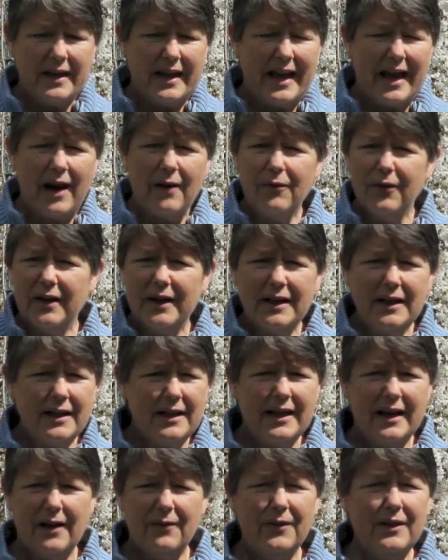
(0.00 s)
every
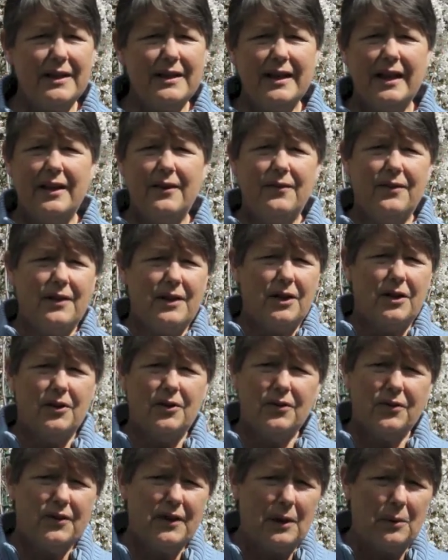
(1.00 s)
day of the
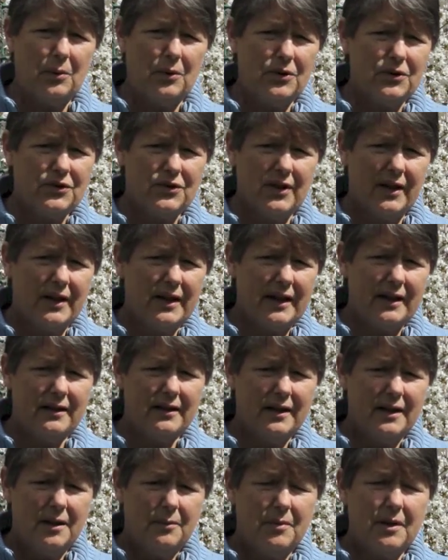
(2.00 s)
year they were studying,
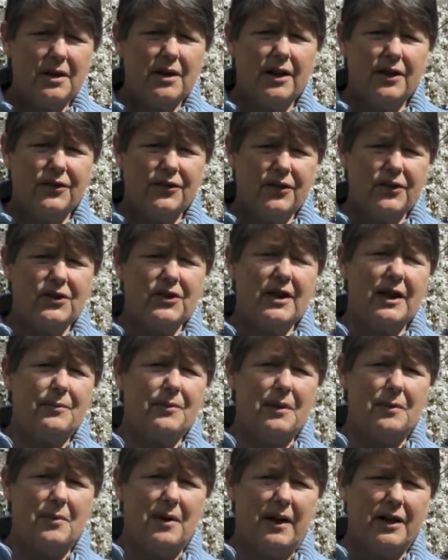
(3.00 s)
because this kept
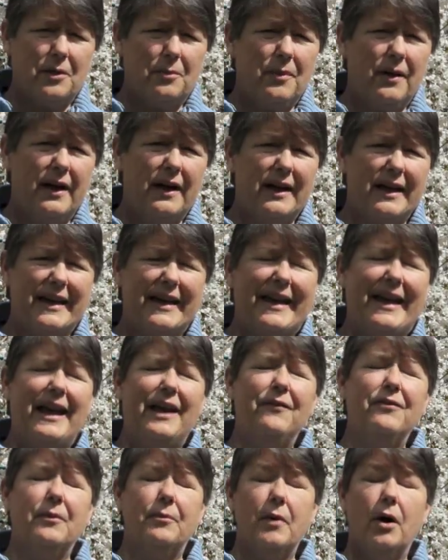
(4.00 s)
them occupied. It
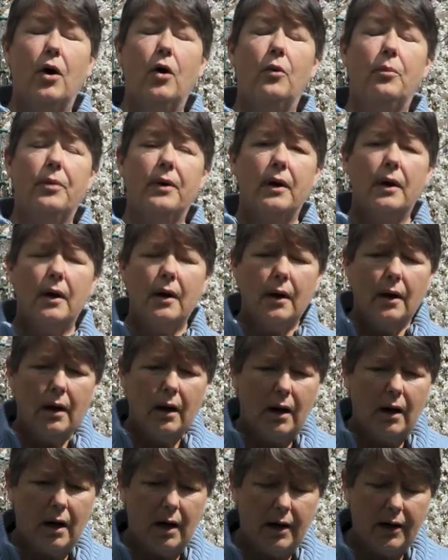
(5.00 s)
gave them hope
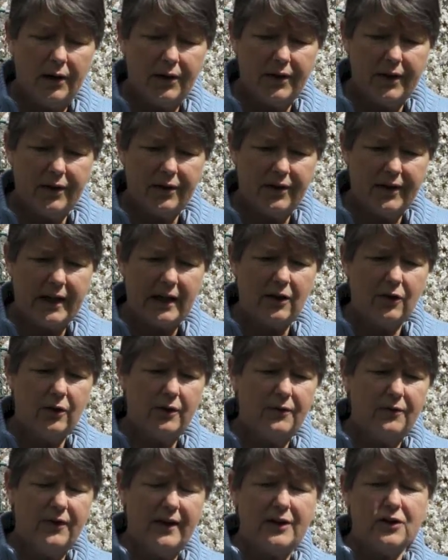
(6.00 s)
that they could
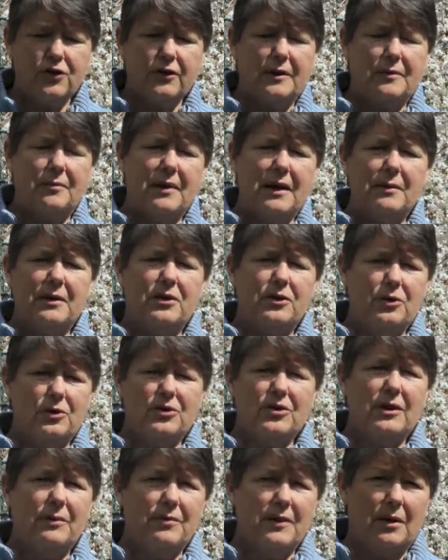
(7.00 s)
eventually maybe do
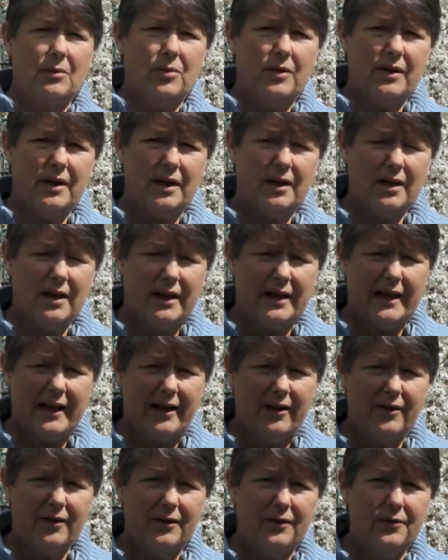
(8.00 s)
something when they got
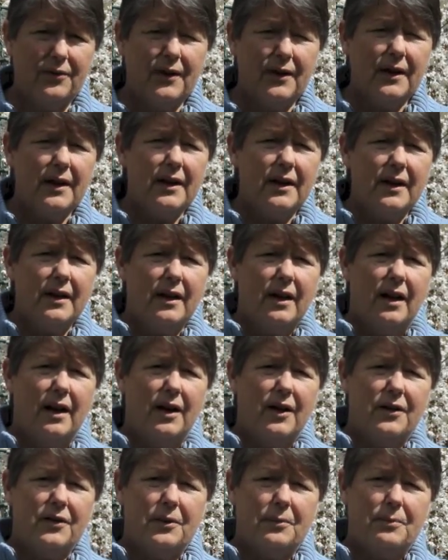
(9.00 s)
out of
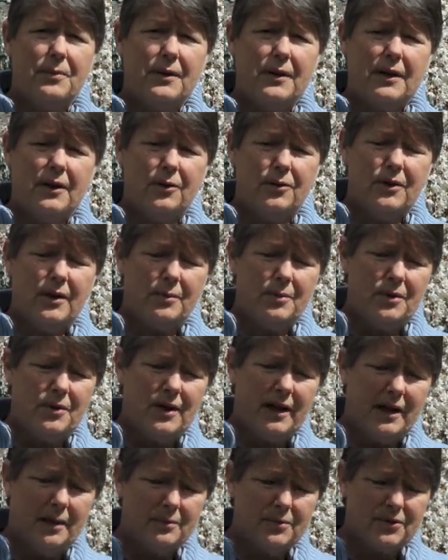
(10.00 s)
the POW
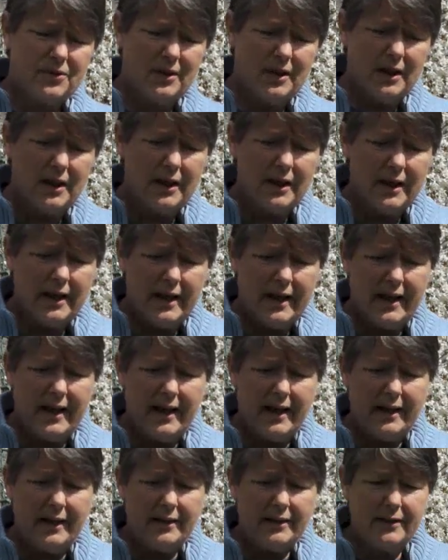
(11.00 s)
camps.
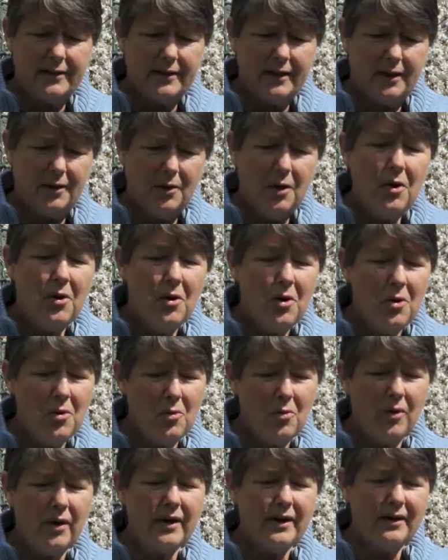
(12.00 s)
And
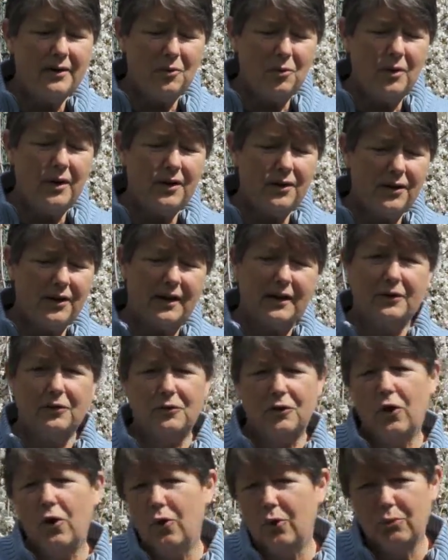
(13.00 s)
one thing,
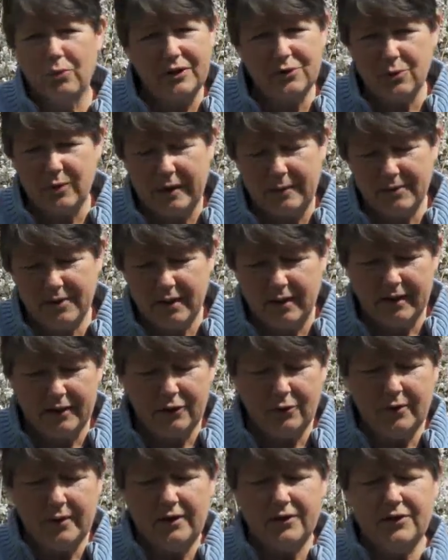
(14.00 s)
the whole reason why I'm telling
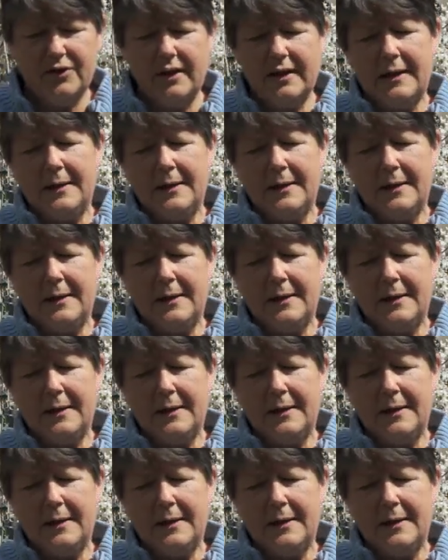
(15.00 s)
you this,